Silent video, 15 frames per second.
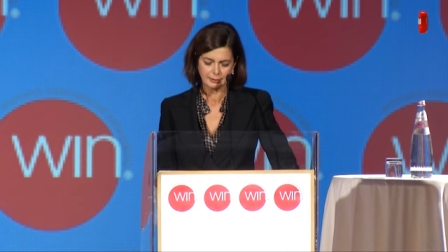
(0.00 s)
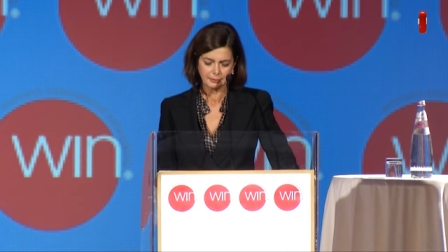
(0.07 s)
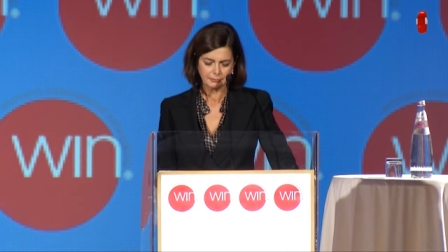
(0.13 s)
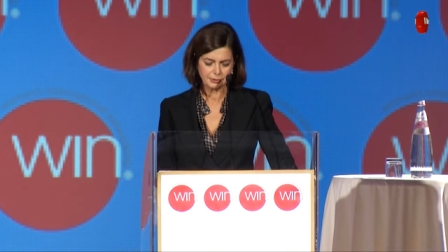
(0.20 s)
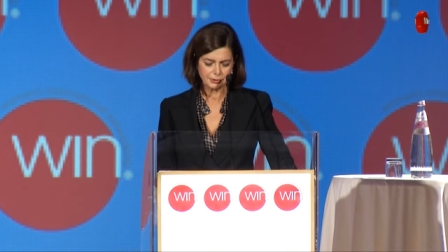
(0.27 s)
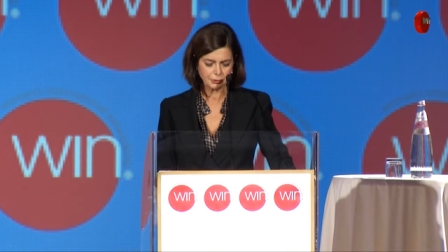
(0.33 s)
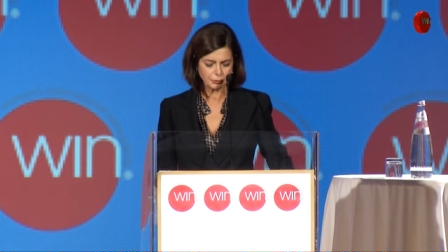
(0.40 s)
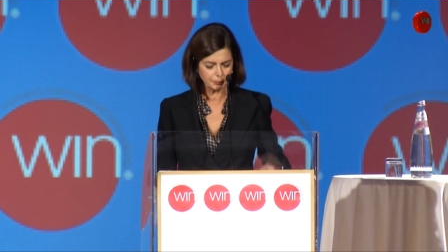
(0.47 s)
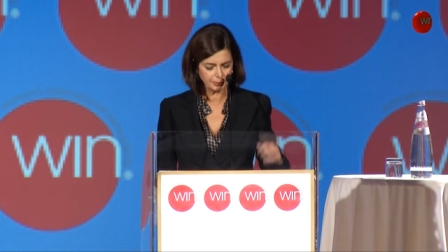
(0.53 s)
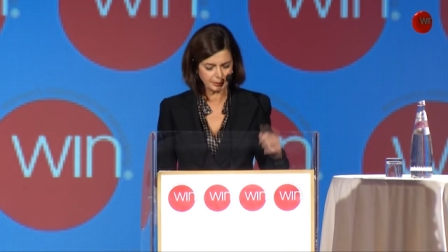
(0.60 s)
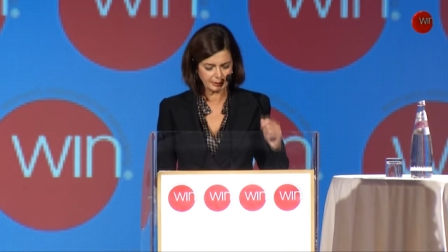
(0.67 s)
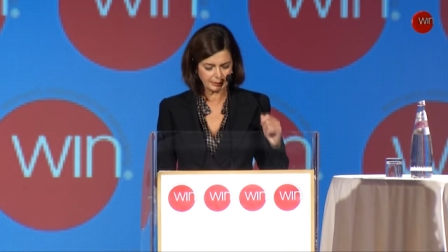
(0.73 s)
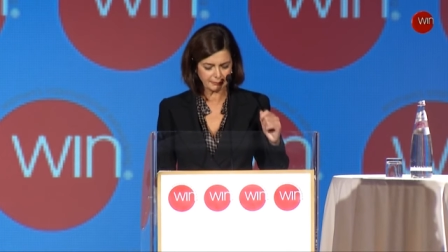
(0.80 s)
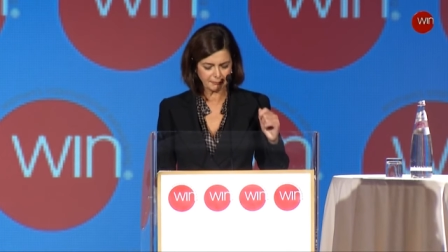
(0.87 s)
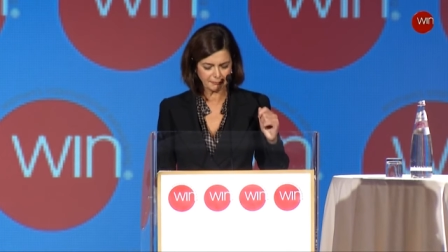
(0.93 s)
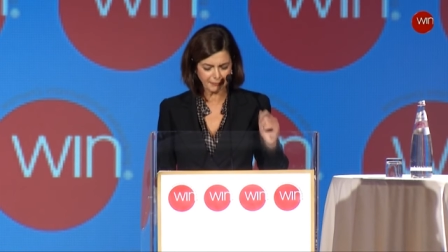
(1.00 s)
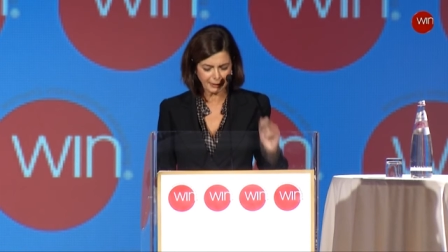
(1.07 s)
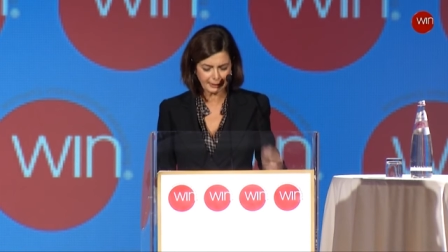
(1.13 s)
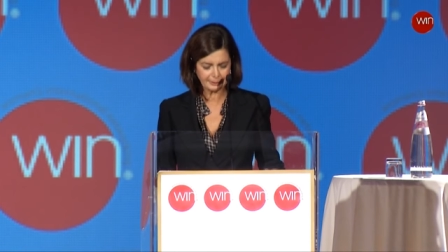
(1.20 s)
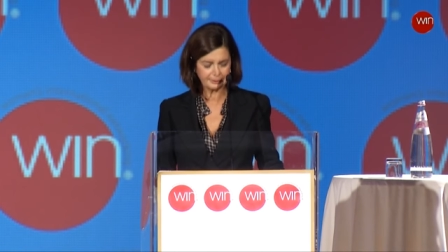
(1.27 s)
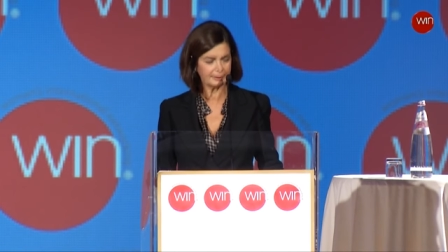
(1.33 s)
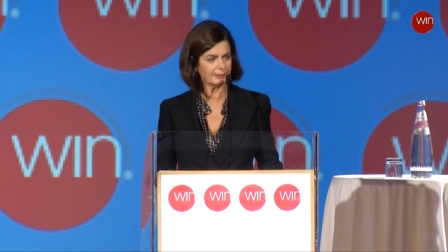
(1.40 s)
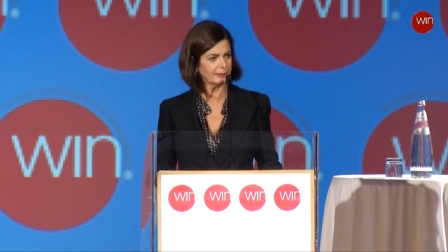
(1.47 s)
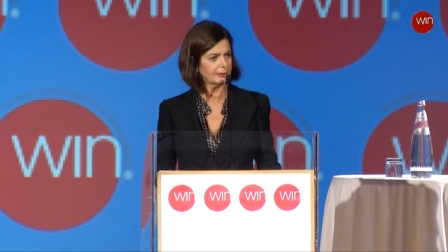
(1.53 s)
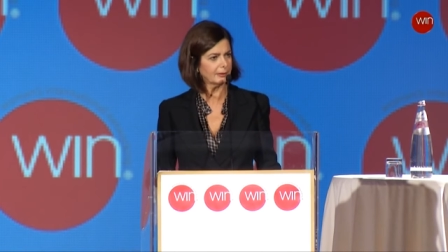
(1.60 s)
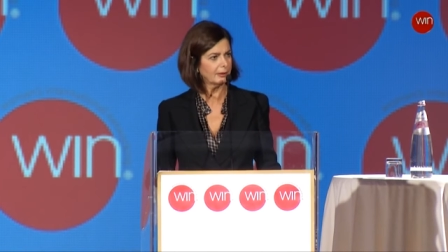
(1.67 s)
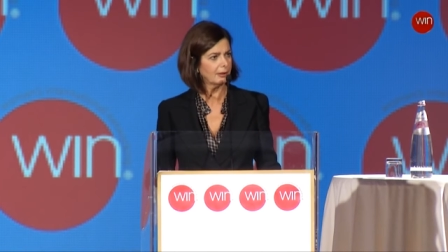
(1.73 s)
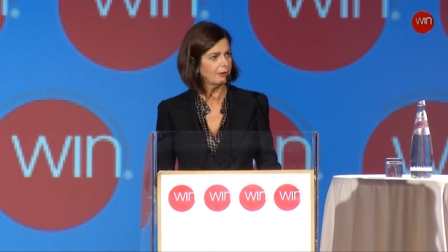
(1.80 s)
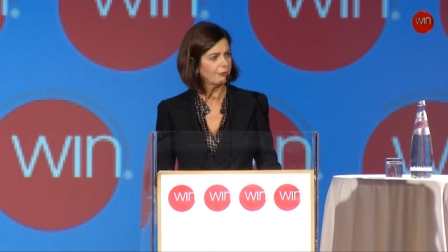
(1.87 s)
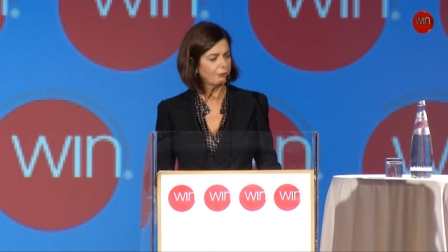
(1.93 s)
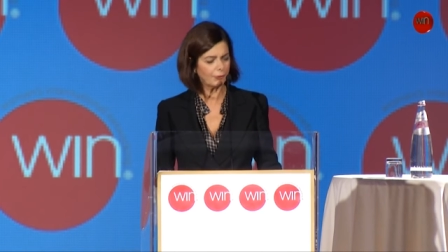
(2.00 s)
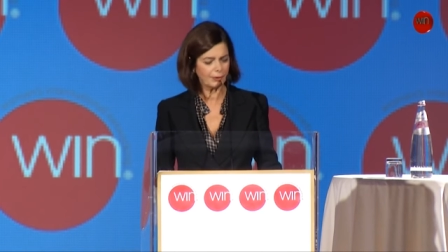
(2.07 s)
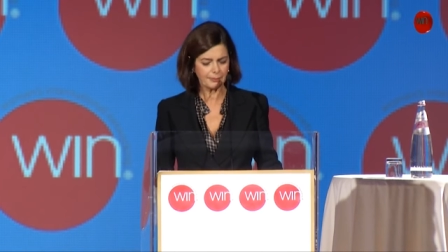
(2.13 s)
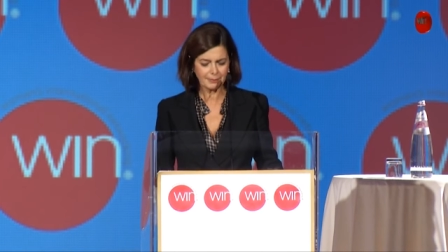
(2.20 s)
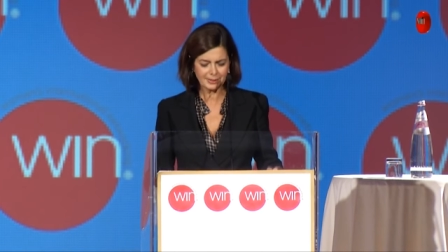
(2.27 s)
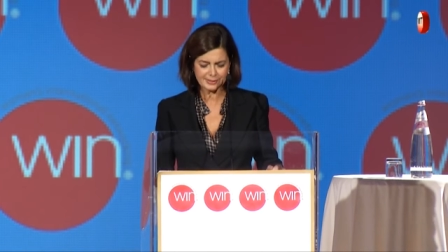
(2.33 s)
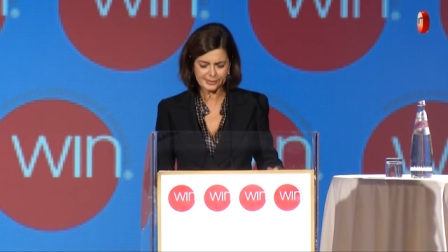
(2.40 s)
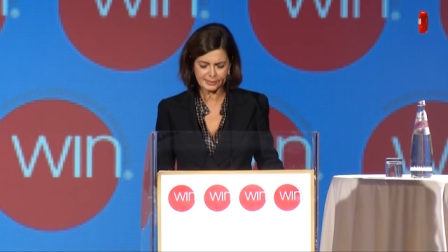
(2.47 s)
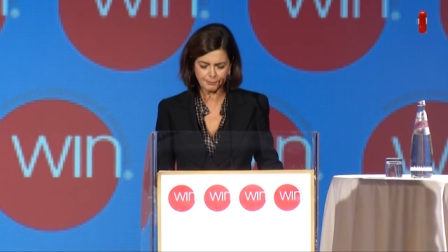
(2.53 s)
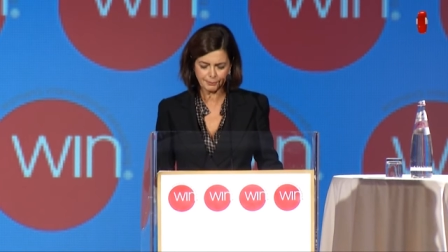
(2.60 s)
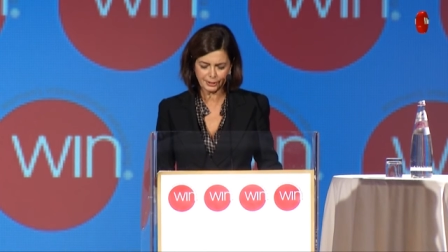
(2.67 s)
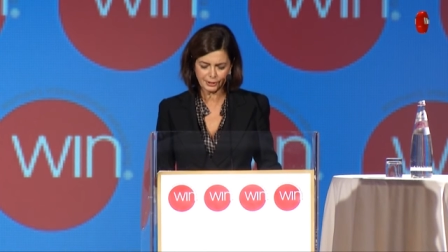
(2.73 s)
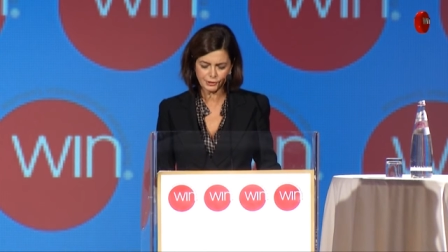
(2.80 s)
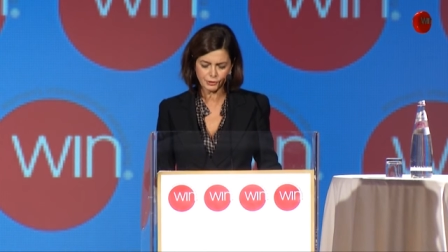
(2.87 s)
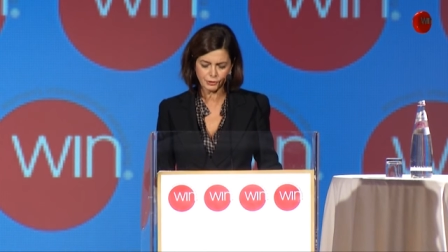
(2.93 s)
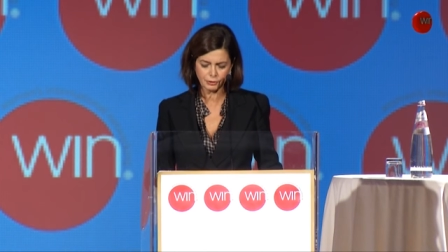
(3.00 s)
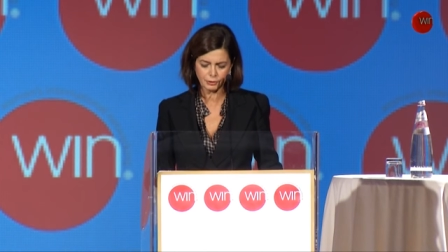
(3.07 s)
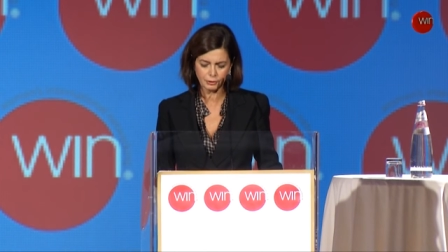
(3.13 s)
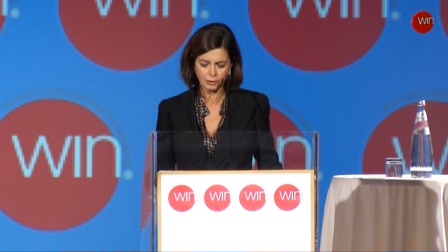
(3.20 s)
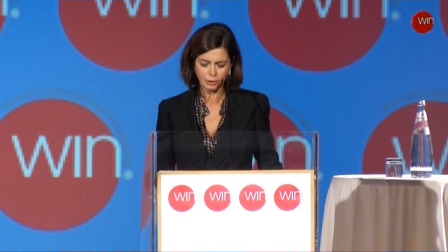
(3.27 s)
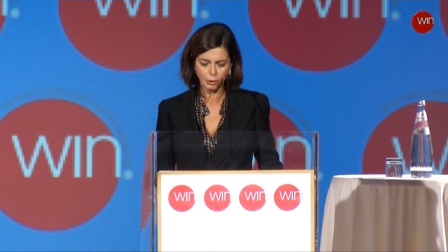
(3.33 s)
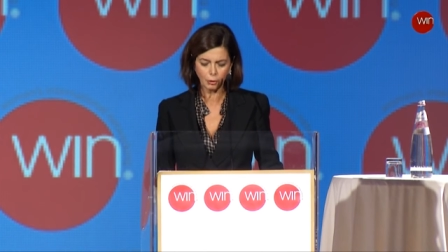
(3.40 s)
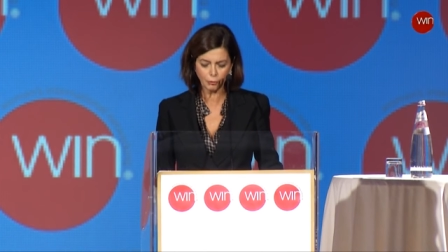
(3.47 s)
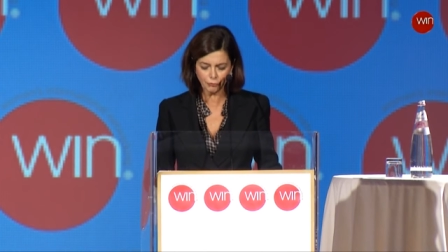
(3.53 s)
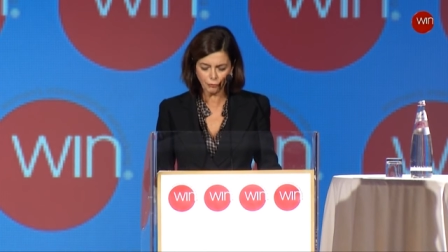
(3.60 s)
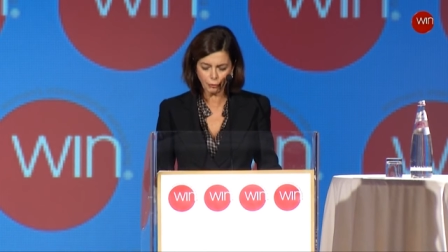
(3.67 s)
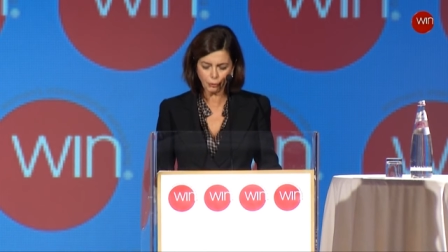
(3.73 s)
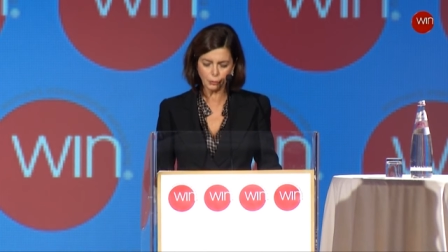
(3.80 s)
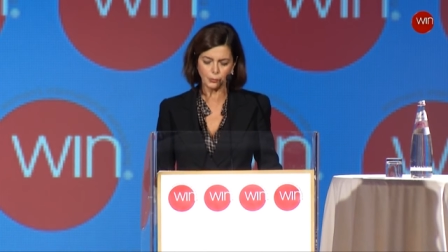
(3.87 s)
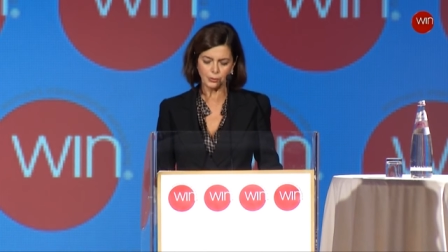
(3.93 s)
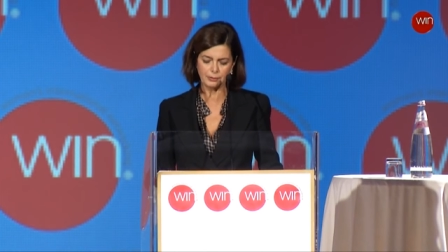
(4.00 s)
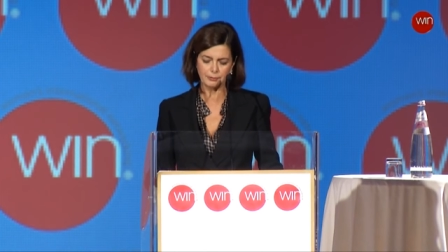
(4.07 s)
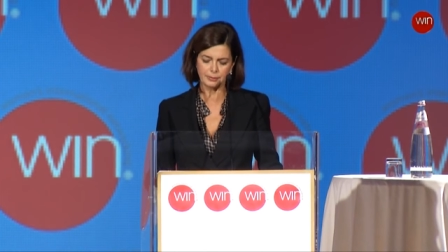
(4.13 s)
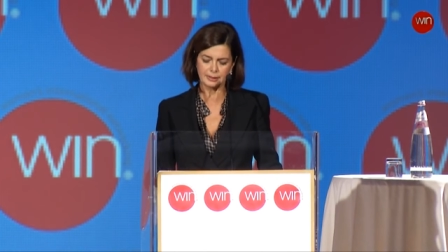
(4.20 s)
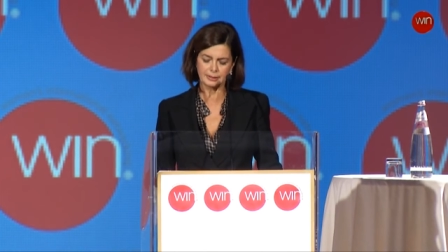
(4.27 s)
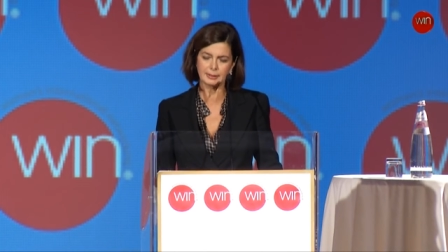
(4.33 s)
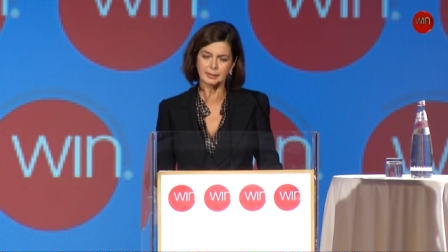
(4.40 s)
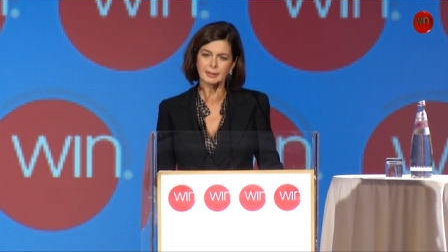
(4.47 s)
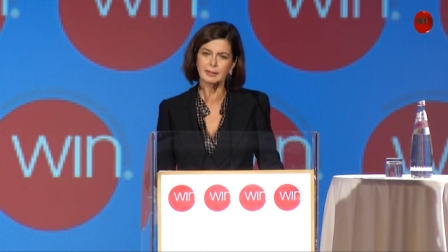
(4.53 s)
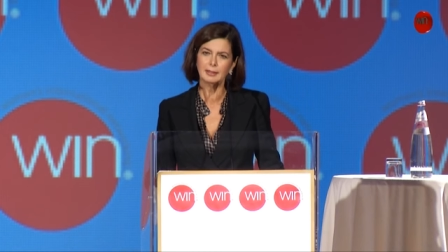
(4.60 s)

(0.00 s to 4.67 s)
we should be fighting for emancipation of all women,